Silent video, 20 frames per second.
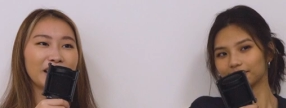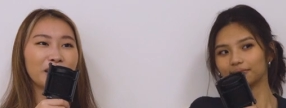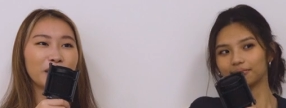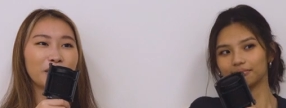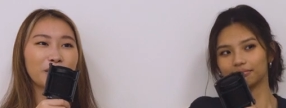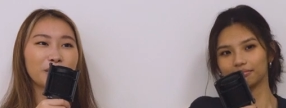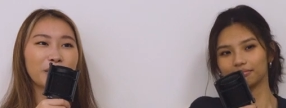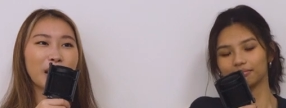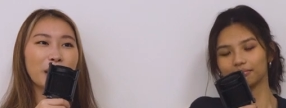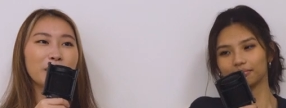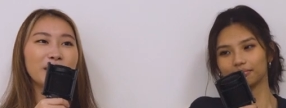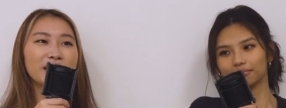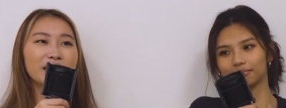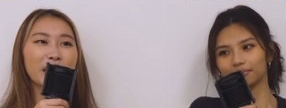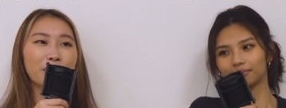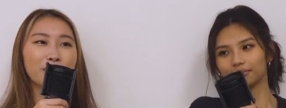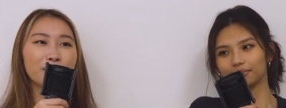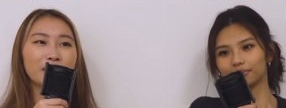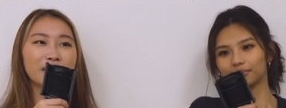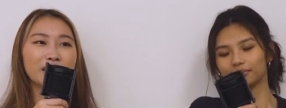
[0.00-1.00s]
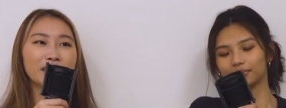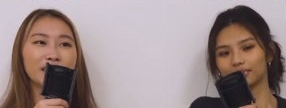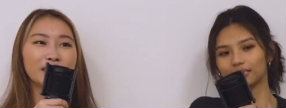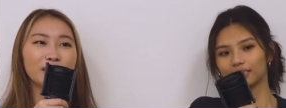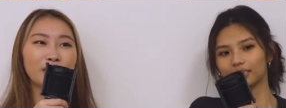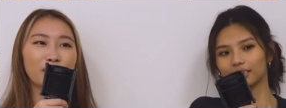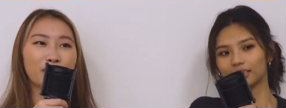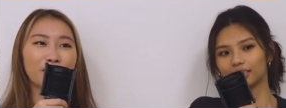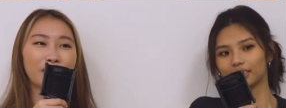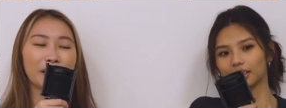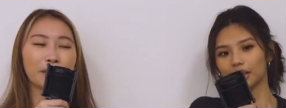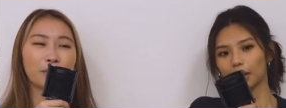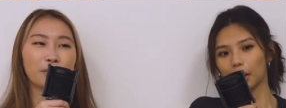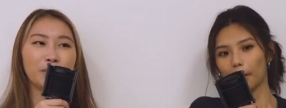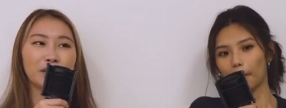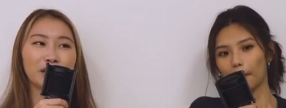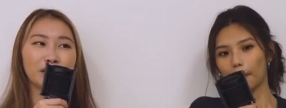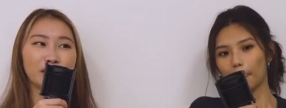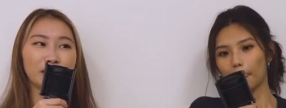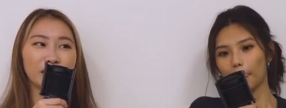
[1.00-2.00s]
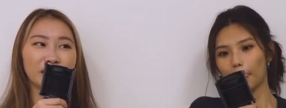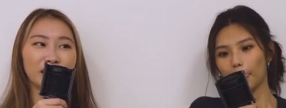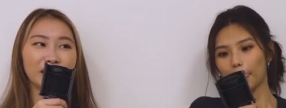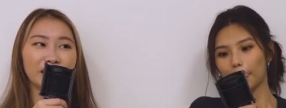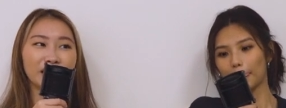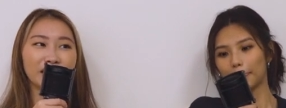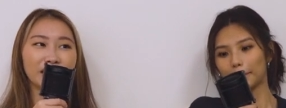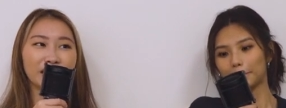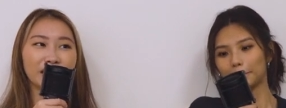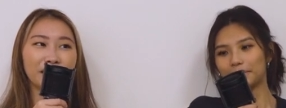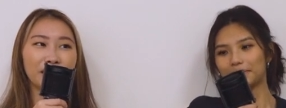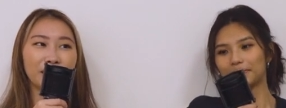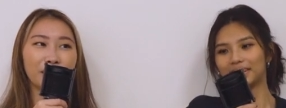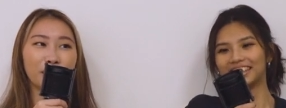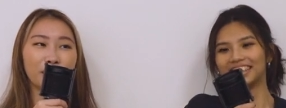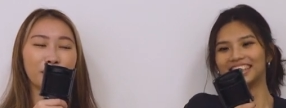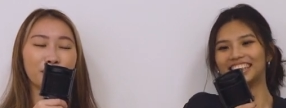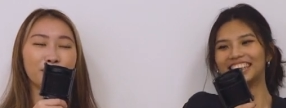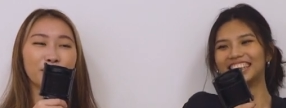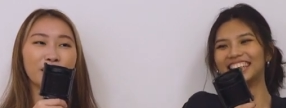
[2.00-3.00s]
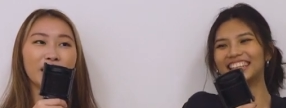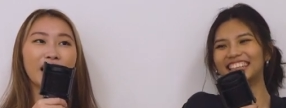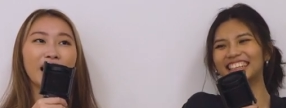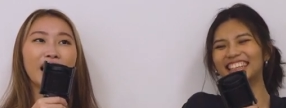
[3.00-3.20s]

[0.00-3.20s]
Speaker 1: Um, I mean, definitely a lot of like bitching, a lot of